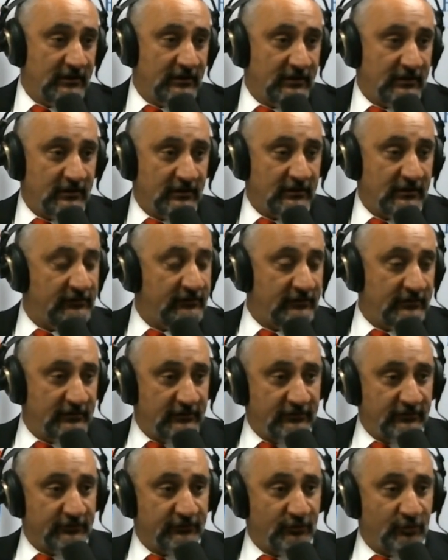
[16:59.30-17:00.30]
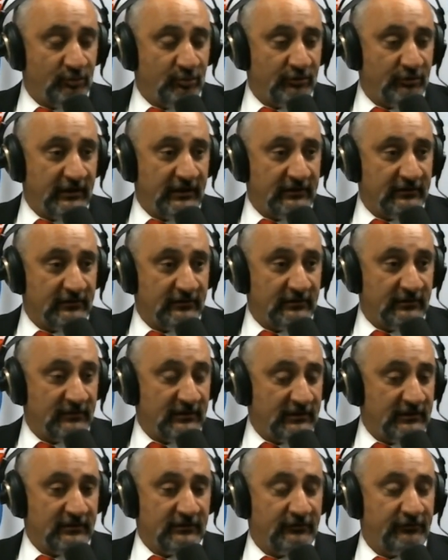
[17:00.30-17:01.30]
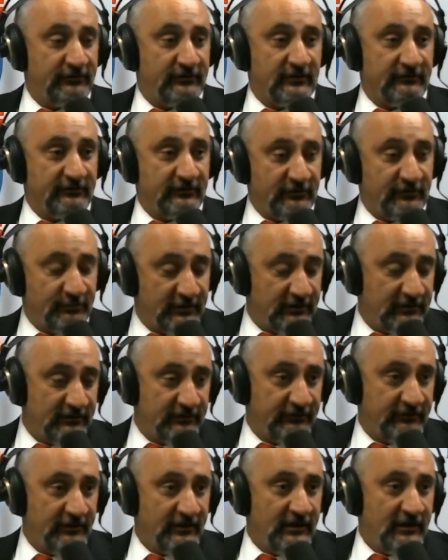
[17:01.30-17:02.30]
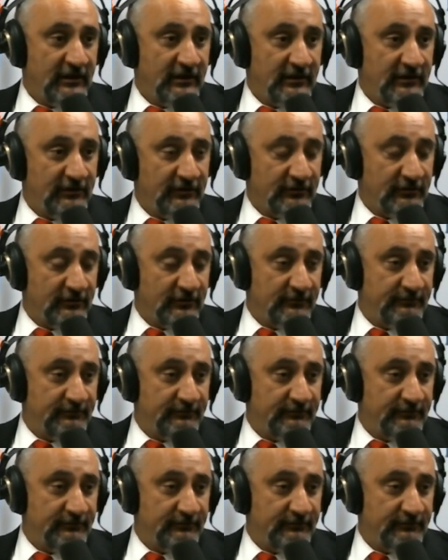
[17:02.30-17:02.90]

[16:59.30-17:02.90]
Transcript: It's a no-brainer. I'm not going to suffer because, you know.